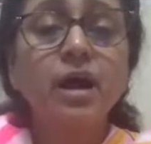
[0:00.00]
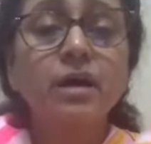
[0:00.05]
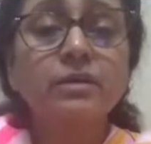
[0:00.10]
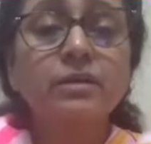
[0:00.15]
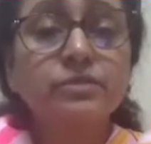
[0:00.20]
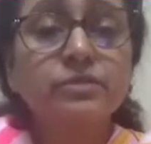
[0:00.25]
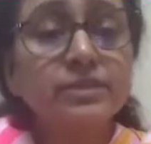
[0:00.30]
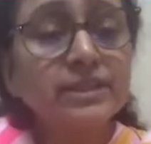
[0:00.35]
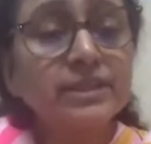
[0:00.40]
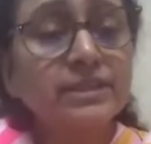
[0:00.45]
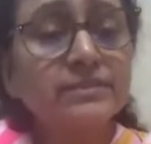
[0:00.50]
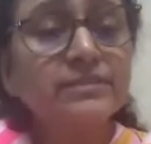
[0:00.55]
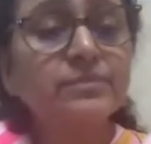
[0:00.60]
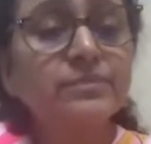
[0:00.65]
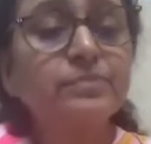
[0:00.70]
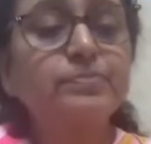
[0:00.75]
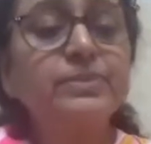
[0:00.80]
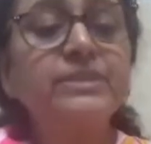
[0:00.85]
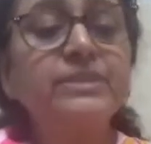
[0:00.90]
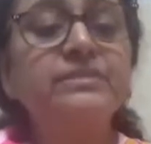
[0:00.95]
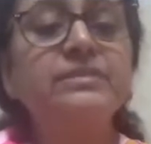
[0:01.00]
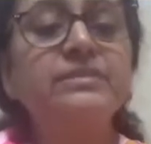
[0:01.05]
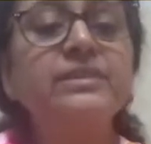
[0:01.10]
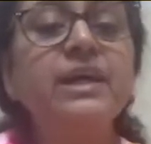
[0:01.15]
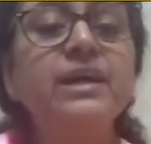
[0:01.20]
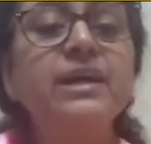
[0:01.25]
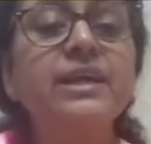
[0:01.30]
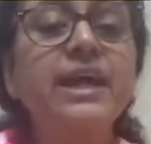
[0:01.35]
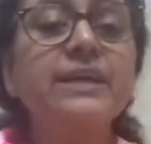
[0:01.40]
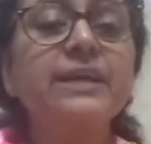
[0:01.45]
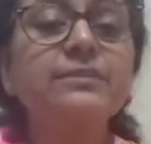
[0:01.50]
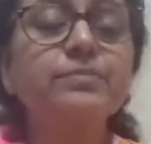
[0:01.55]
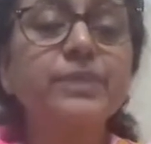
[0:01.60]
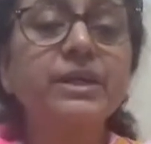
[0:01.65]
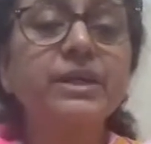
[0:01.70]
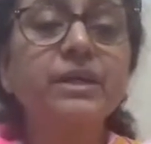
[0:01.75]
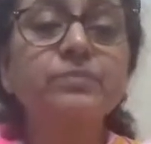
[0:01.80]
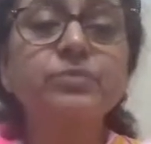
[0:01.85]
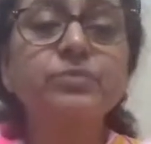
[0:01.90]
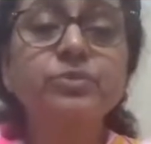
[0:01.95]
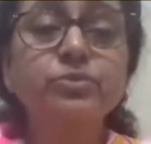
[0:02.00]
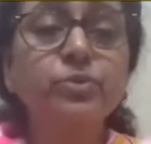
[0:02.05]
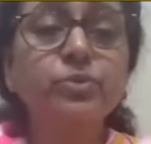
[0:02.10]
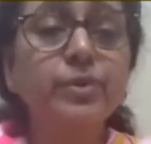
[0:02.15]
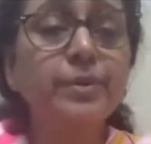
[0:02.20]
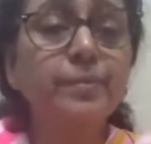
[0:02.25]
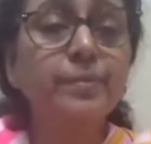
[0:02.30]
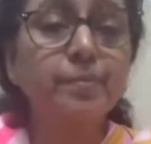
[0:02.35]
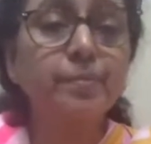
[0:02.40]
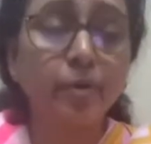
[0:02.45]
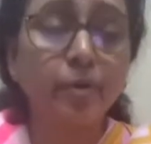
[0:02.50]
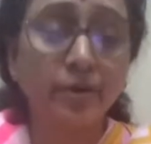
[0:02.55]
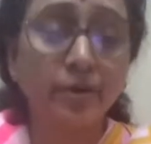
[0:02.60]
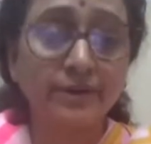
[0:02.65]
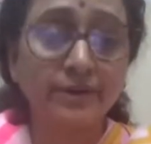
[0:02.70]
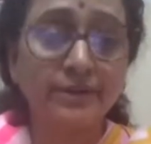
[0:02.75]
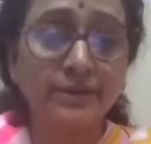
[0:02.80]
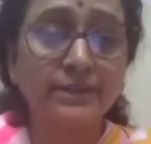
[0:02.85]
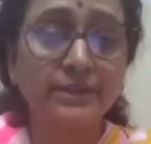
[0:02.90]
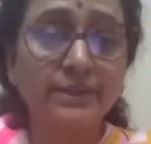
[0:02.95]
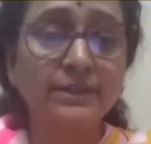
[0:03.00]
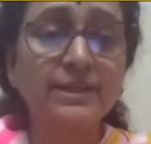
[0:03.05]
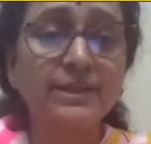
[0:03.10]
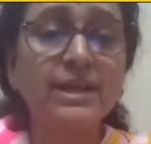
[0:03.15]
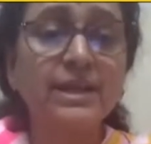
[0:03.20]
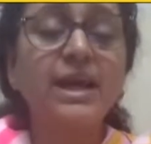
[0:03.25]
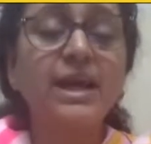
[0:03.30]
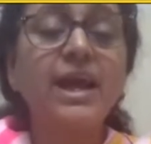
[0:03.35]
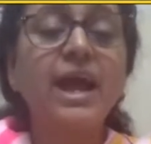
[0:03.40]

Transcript: since PCR has become so important,